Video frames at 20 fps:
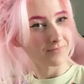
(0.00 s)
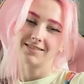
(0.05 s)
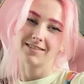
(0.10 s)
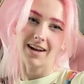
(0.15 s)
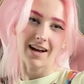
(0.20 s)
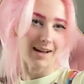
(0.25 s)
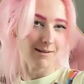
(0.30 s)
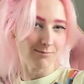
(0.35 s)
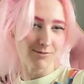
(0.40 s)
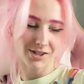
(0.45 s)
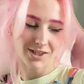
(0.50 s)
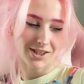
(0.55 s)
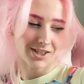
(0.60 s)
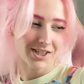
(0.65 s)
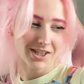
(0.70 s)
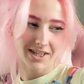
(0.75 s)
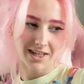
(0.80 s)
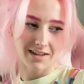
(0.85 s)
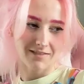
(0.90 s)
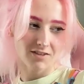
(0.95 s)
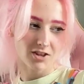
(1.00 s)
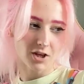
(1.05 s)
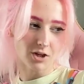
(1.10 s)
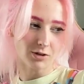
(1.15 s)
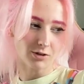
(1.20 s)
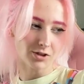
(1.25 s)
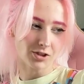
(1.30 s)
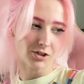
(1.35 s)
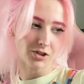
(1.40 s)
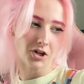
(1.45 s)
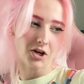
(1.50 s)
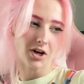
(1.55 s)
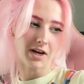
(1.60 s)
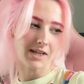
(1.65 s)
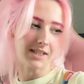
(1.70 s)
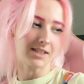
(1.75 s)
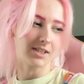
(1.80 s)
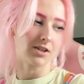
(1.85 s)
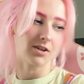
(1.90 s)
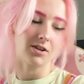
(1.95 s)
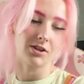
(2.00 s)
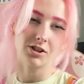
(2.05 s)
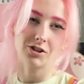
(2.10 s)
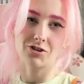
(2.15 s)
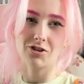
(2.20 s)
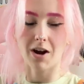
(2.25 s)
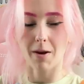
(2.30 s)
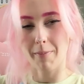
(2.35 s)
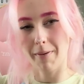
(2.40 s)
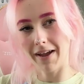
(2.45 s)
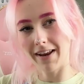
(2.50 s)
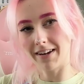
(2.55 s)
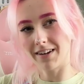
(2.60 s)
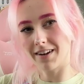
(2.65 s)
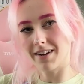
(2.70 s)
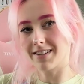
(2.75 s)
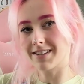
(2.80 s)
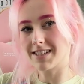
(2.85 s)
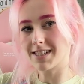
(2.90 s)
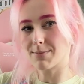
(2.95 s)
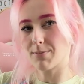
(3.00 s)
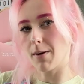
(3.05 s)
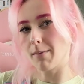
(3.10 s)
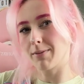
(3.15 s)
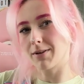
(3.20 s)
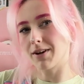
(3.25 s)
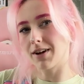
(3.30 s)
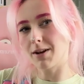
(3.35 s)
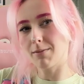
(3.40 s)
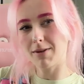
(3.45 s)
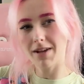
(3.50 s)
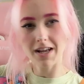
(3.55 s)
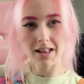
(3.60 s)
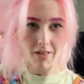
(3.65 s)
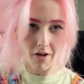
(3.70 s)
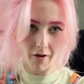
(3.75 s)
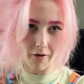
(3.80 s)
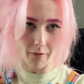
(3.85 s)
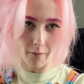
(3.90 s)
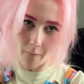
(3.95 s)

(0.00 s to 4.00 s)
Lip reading: I'm just gonna give you the whole story, so strap in because it's probably gonna be a long